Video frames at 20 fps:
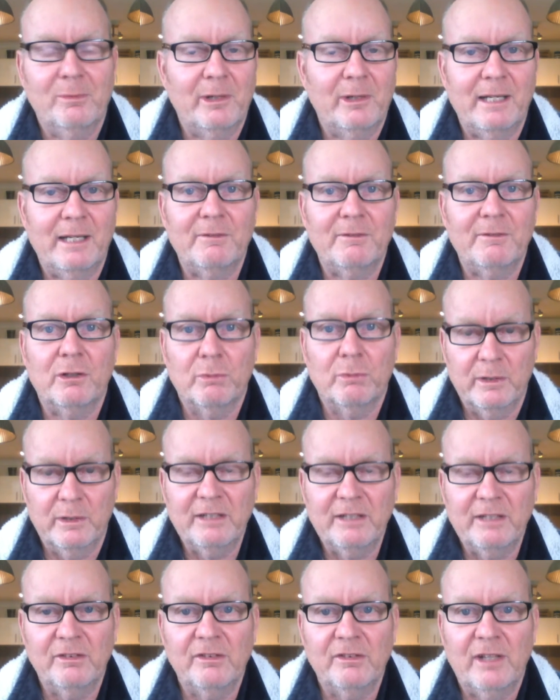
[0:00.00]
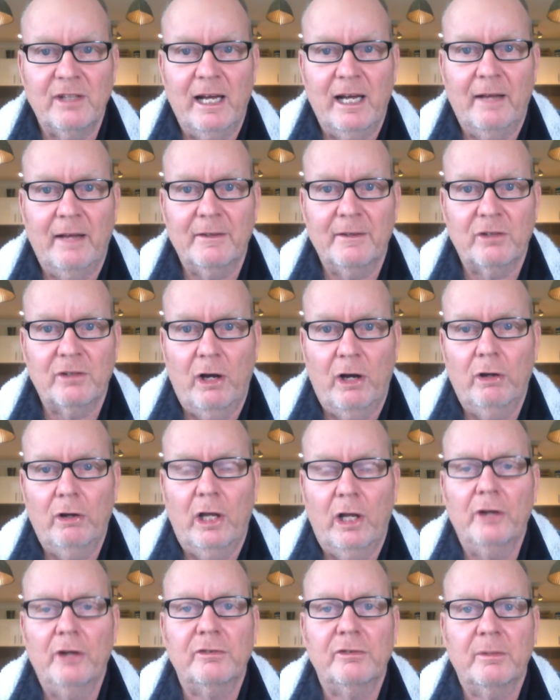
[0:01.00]
Whatever your reasons are, there's a
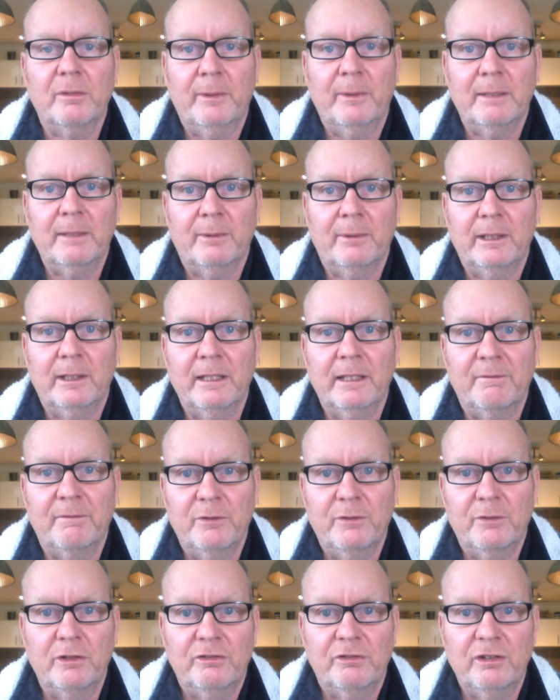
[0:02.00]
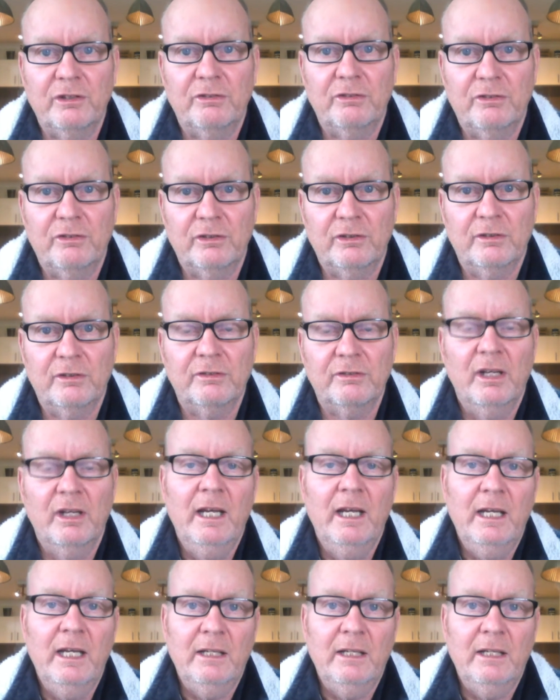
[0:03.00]
whole host of people here, first-year students